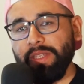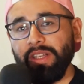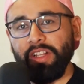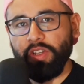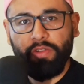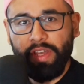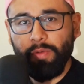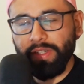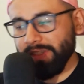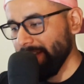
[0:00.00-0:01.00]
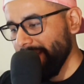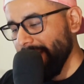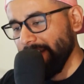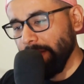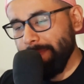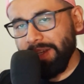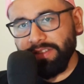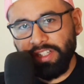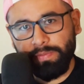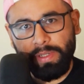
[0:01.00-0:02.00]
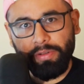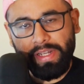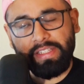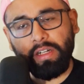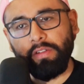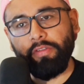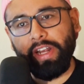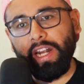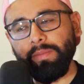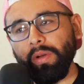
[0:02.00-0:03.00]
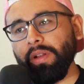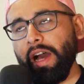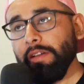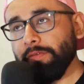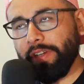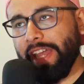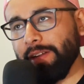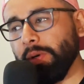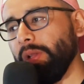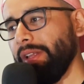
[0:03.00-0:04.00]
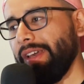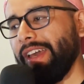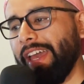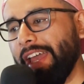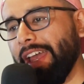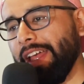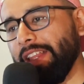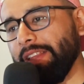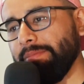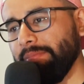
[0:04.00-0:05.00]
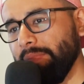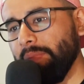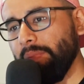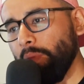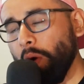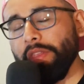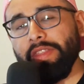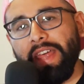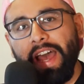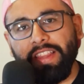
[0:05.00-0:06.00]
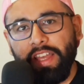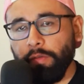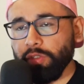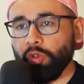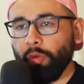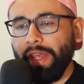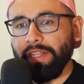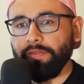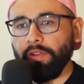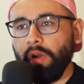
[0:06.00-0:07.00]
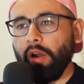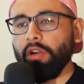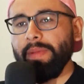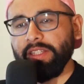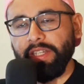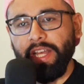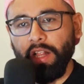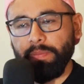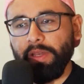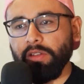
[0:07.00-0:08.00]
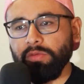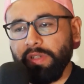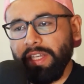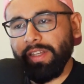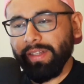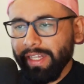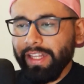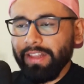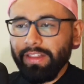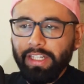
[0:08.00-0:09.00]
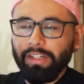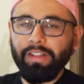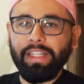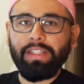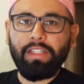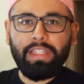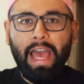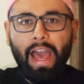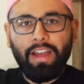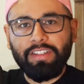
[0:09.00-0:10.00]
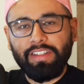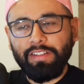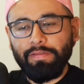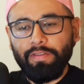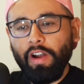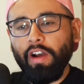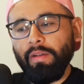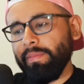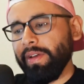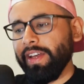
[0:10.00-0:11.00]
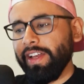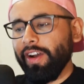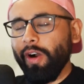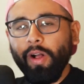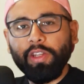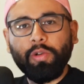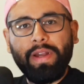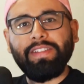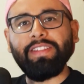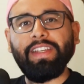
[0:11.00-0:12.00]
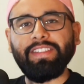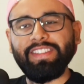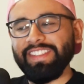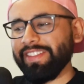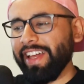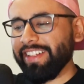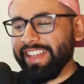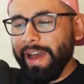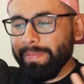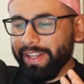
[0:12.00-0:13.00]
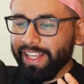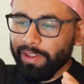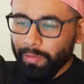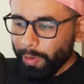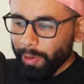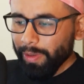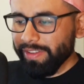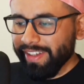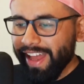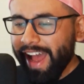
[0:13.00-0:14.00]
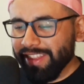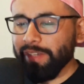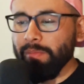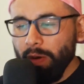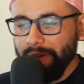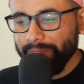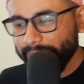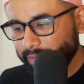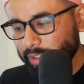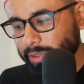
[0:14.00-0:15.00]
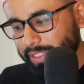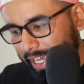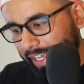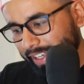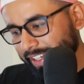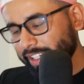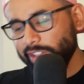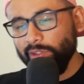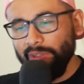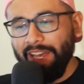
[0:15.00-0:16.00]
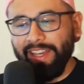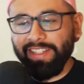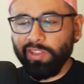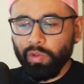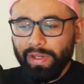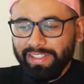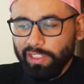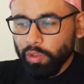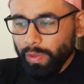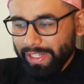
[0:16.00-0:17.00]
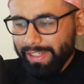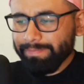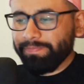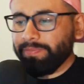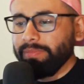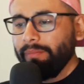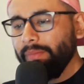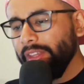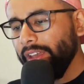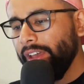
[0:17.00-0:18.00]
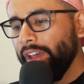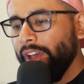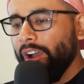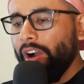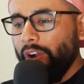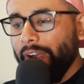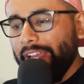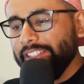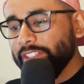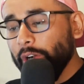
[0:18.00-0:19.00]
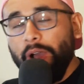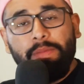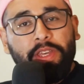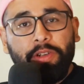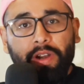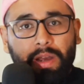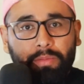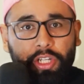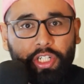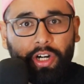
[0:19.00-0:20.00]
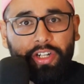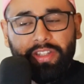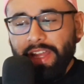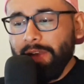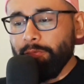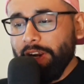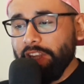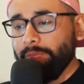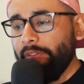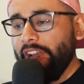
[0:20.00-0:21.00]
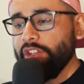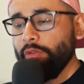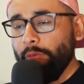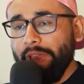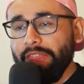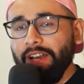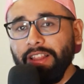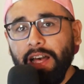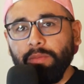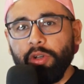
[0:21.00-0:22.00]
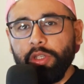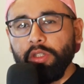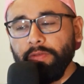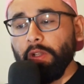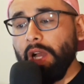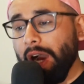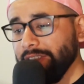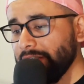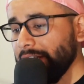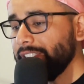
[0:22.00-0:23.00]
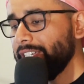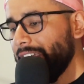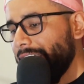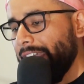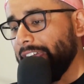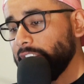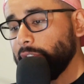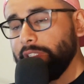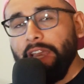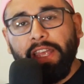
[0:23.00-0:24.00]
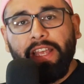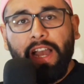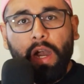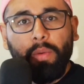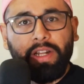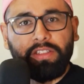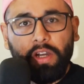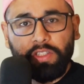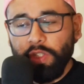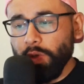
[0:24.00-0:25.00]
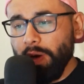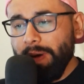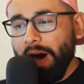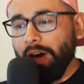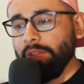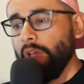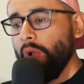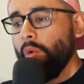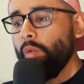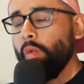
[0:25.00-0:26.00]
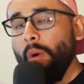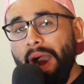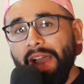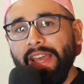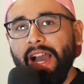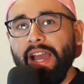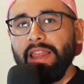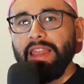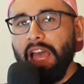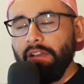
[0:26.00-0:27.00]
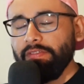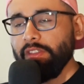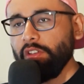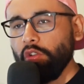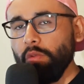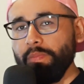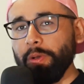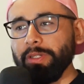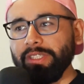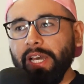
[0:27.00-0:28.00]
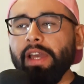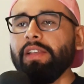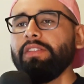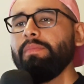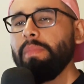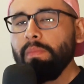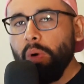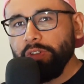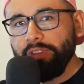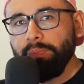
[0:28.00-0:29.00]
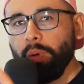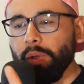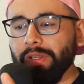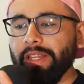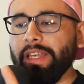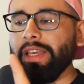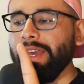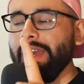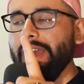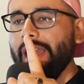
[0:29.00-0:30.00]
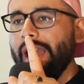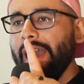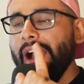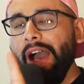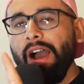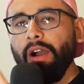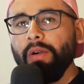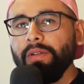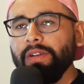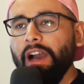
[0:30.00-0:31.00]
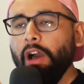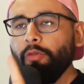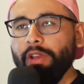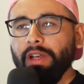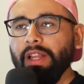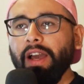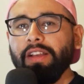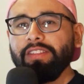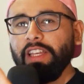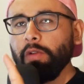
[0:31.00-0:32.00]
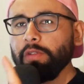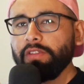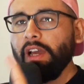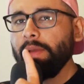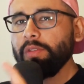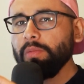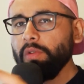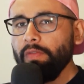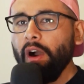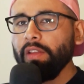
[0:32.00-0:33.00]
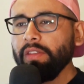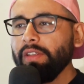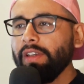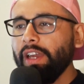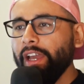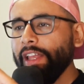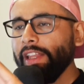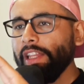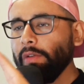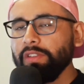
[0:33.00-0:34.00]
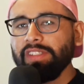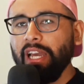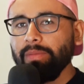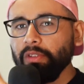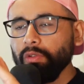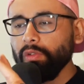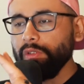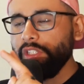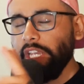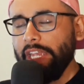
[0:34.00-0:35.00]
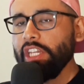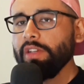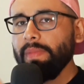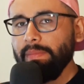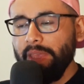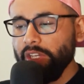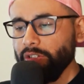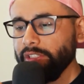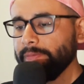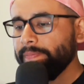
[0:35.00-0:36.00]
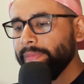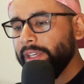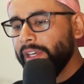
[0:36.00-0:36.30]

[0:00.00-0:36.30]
let me tell you, it was an amazing experience, unforgettable, unforgettable, and more than that, it was great for our mental health because we literally detached from all the craziness that is happening in the world at the moment, today, July 2020. All right, so I'm here, I'm recharged and ready to provide you with a lot more useful content. And today I want to talk to you about why I left computer science, but most importantly, how I realized it was time to move on and it was time to change my majors.